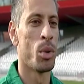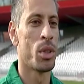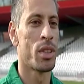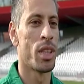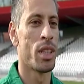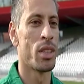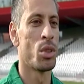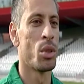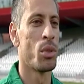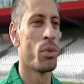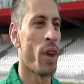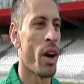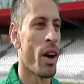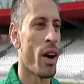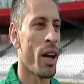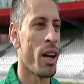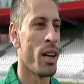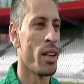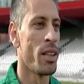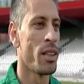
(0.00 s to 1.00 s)
think too far
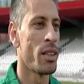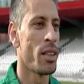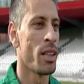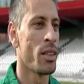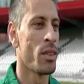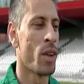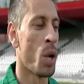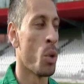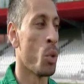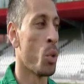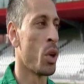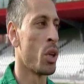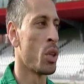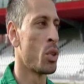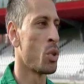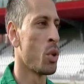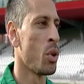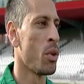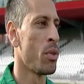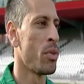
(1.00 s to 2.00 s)
ahead and think, right, we want
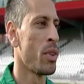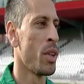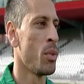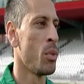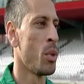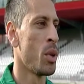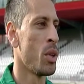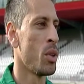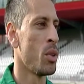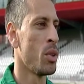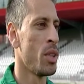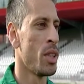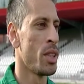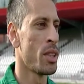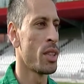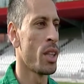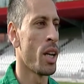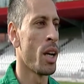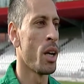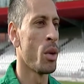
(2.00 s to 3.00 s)
a trophy and want to do
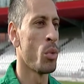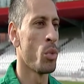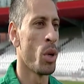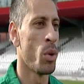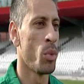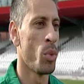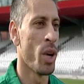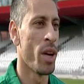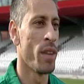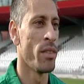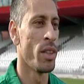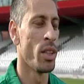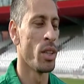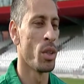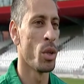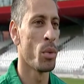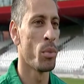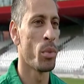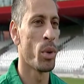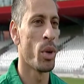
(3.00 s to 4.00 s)
this, that and whatever, you
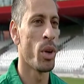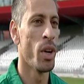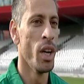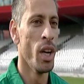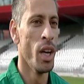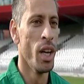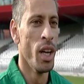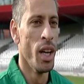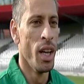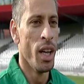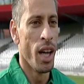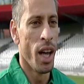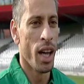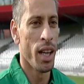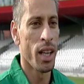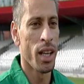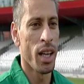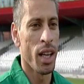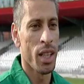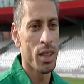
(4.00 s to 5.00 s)
know. But
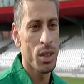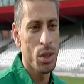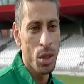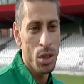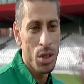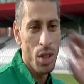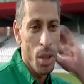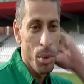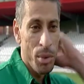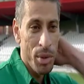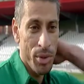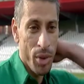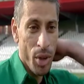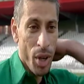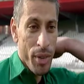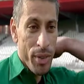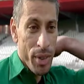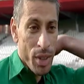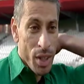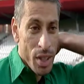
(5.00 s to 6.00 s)
I think, as I touched on it
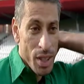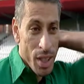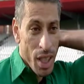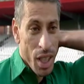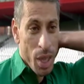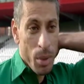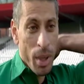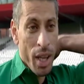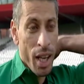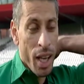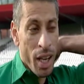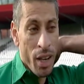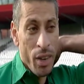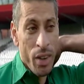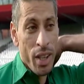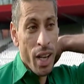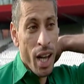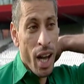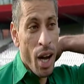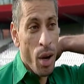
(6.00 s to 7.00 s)
before, if you just think about the
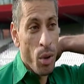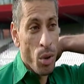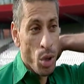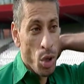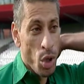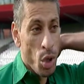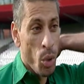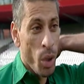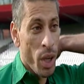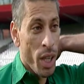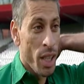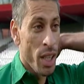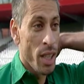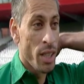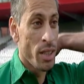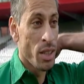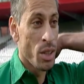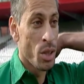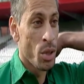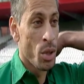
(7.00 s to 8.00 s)
here and now and do what you
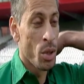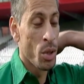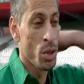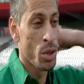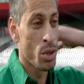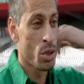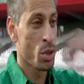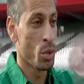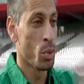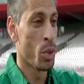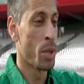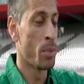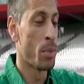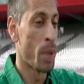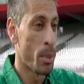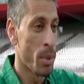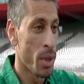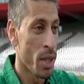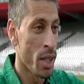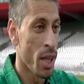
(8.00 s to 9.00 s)
need to do just to win
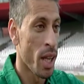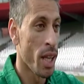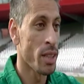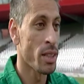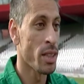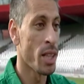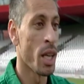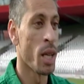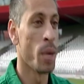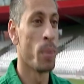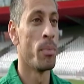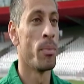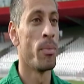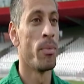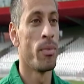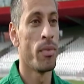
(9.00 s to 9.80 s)
maybe the next game,